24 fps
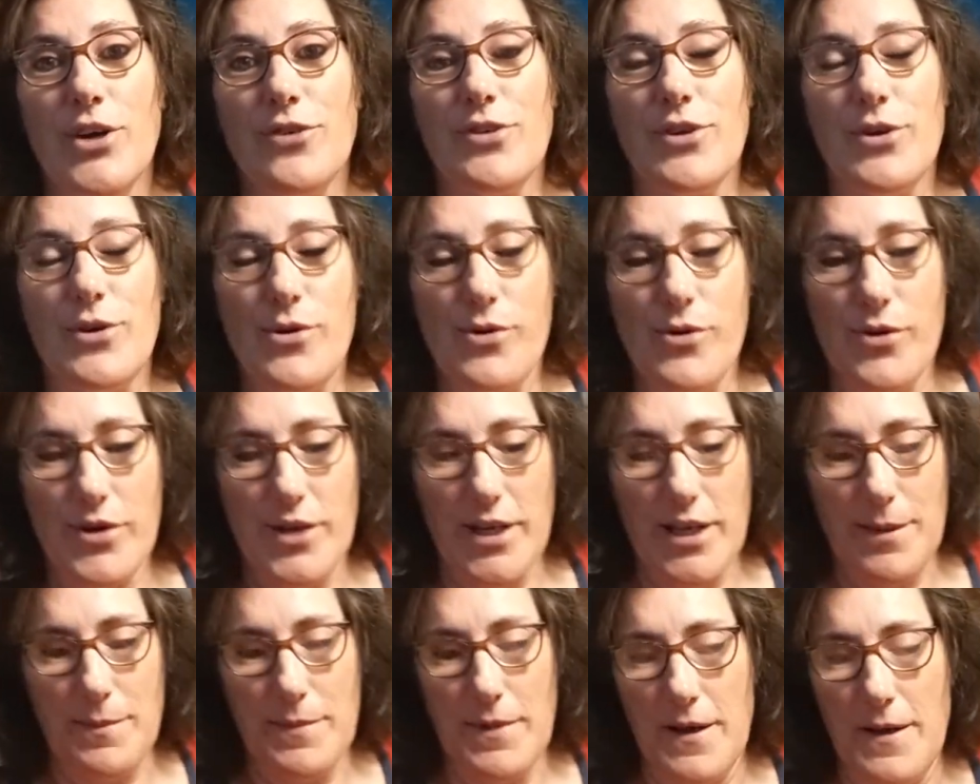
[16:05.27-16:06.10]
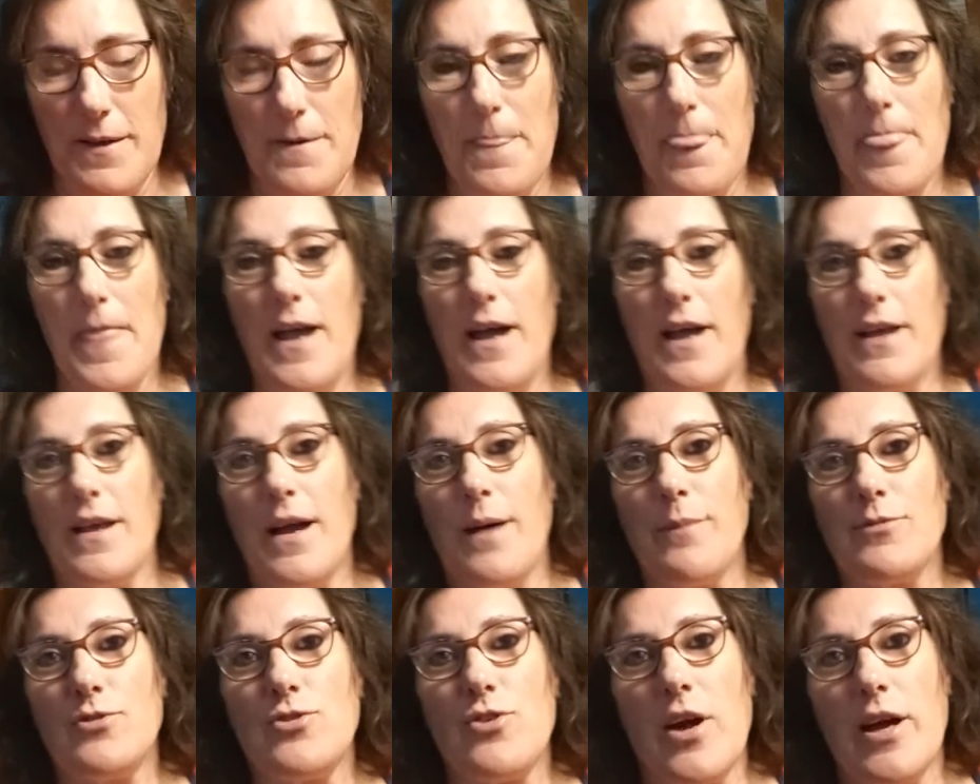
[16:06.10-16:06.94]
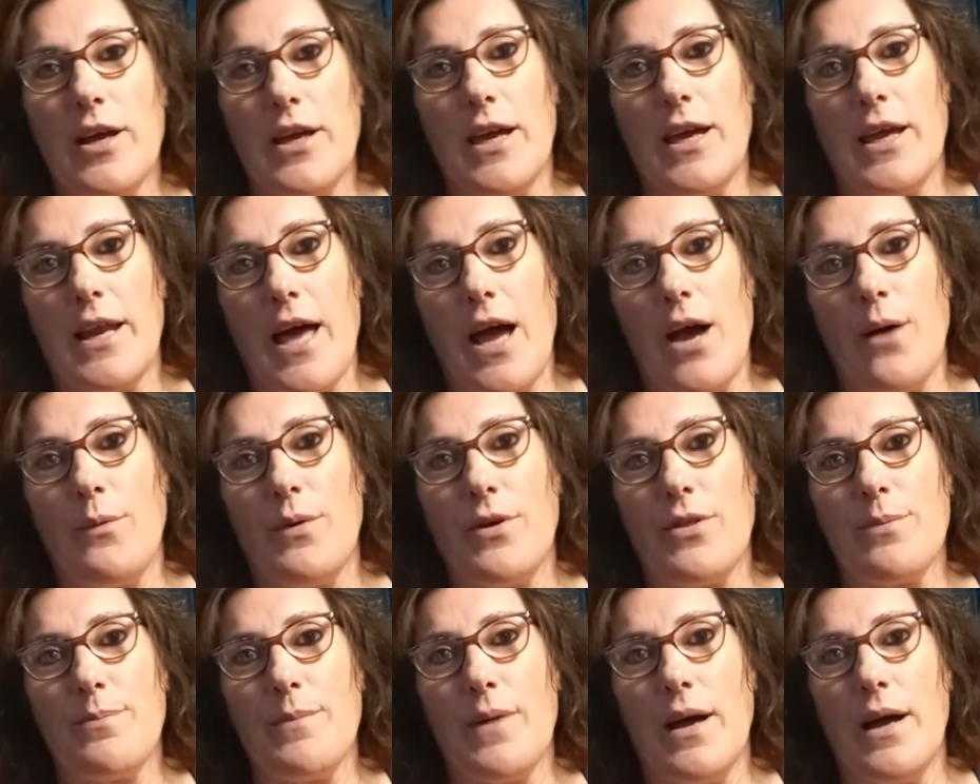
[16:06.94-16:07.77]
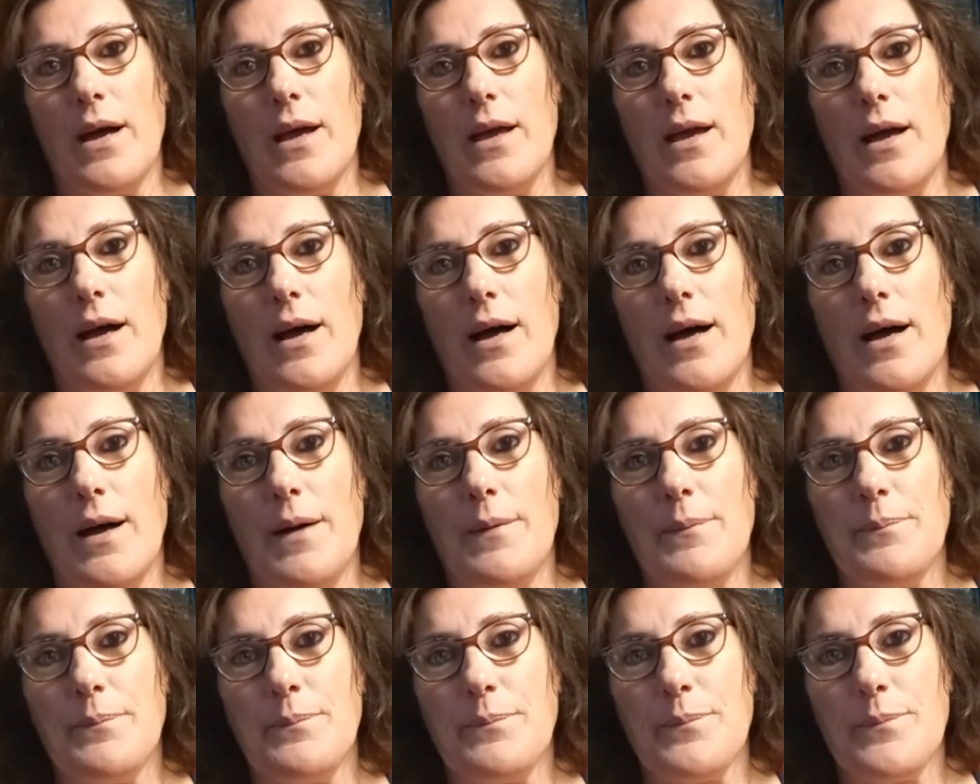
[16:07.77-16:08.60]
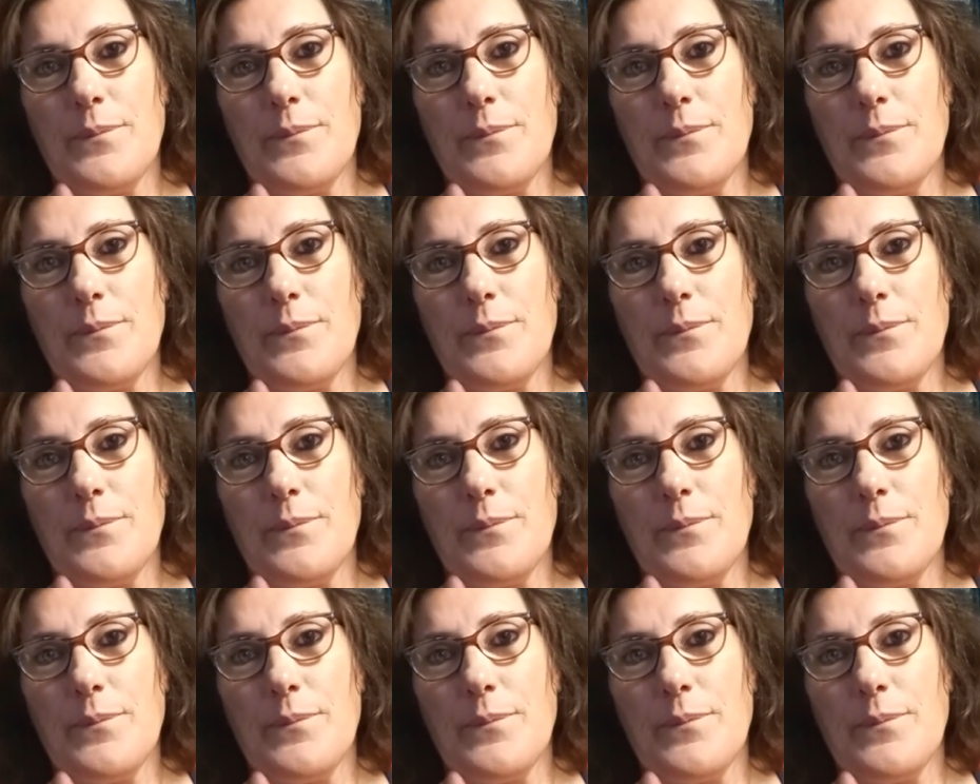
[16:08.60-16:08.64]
recording, but I'm trying to get out with my,